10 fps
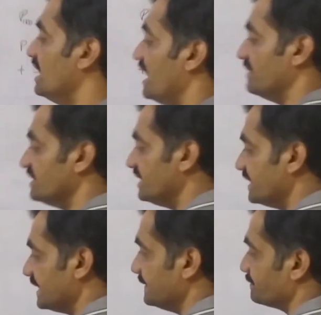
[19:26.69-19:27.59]
Observe
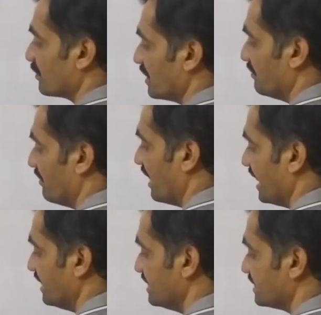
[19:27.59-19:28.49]
that
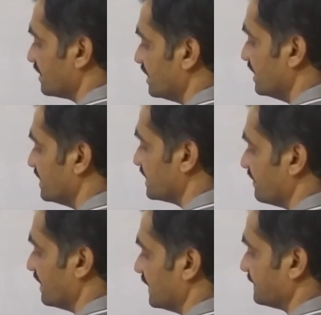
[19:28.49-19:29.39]
minus
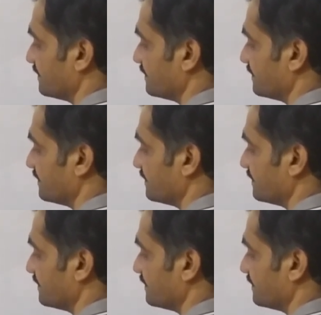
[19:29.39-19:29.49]
37